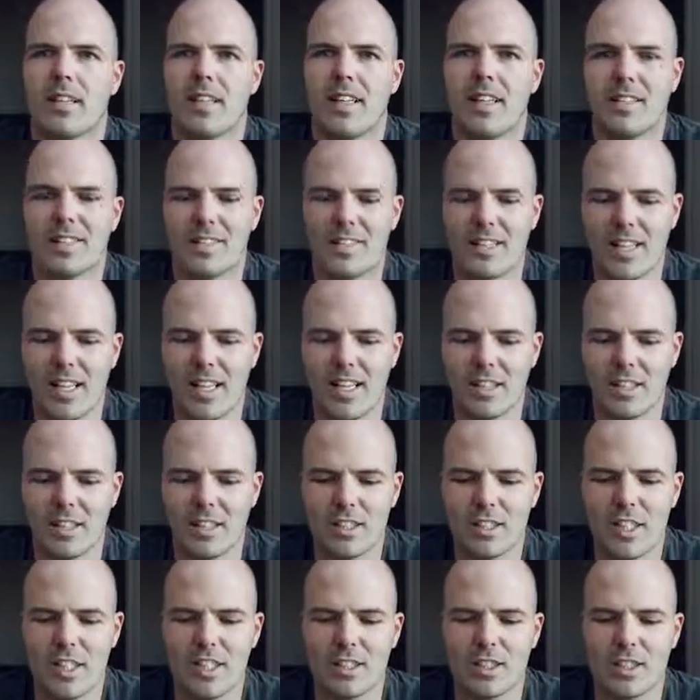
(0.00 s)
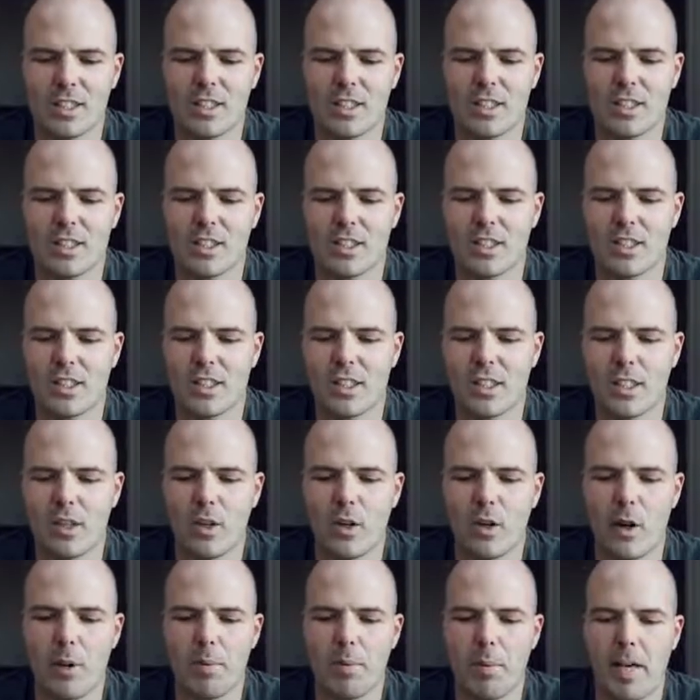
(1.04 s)
it's you
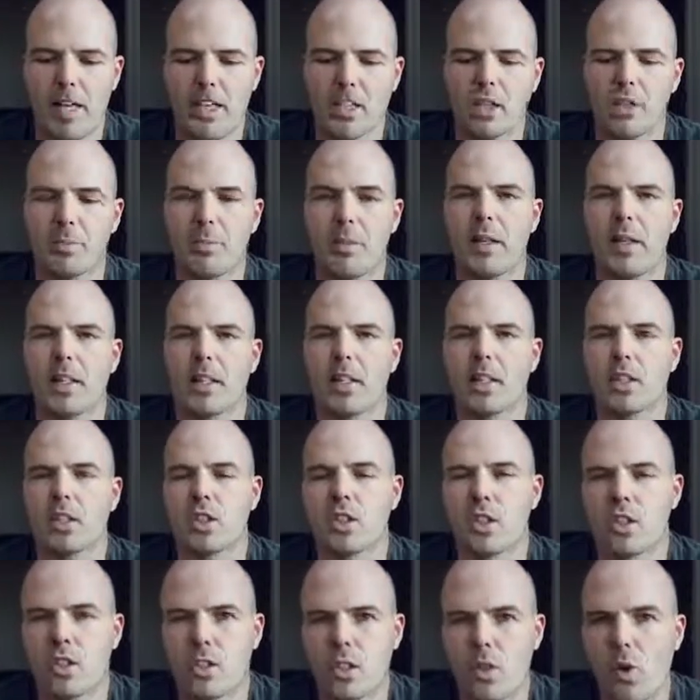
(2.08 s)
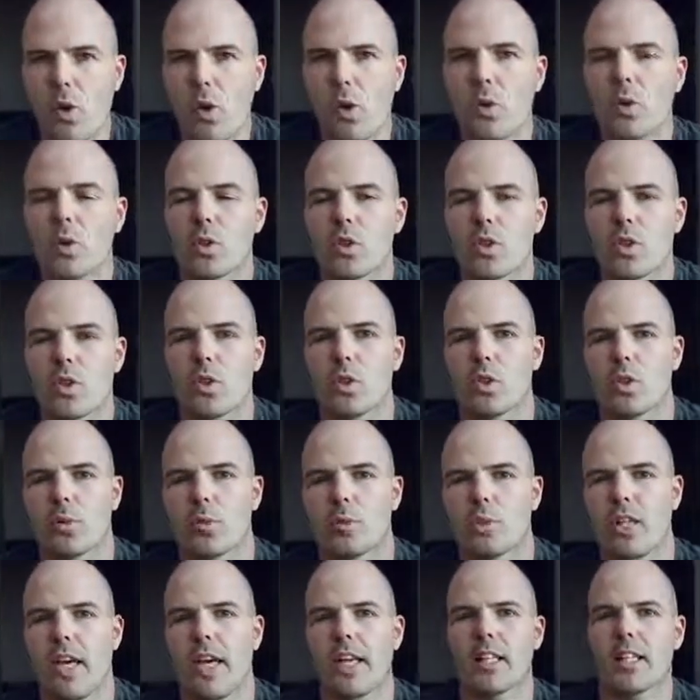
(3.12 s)
know, a best spinner is so
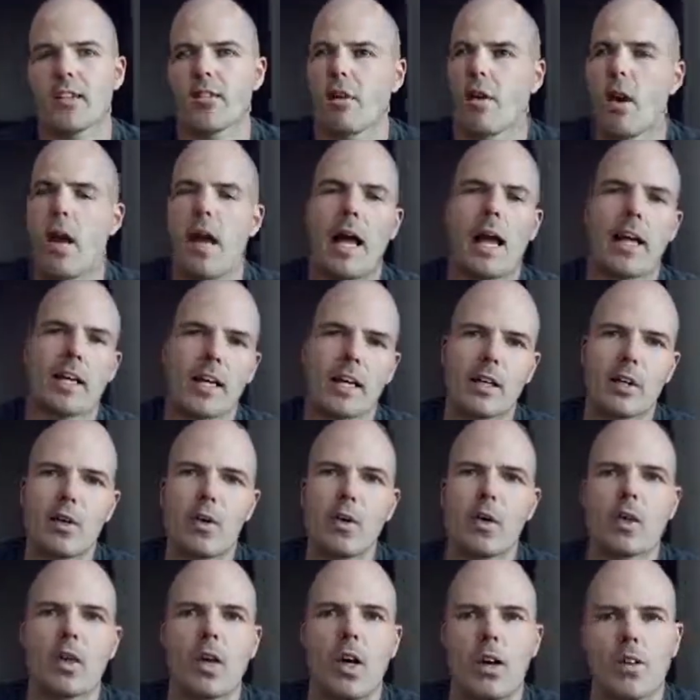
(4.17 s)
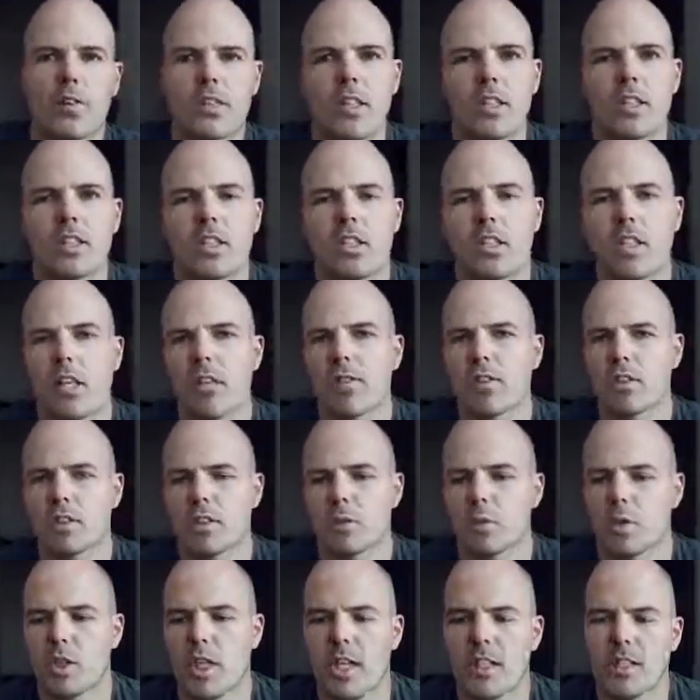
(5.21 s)
subjective, and I know a lot of things in life are
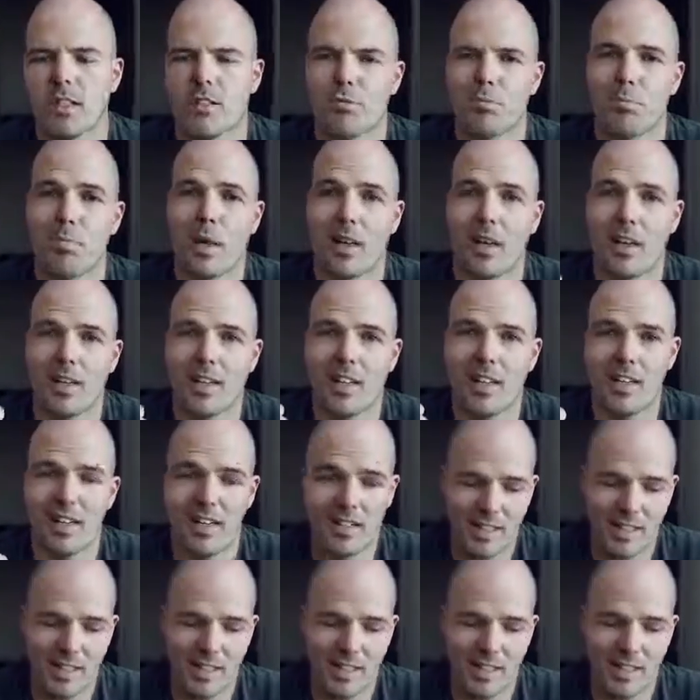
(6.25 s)
subjective, but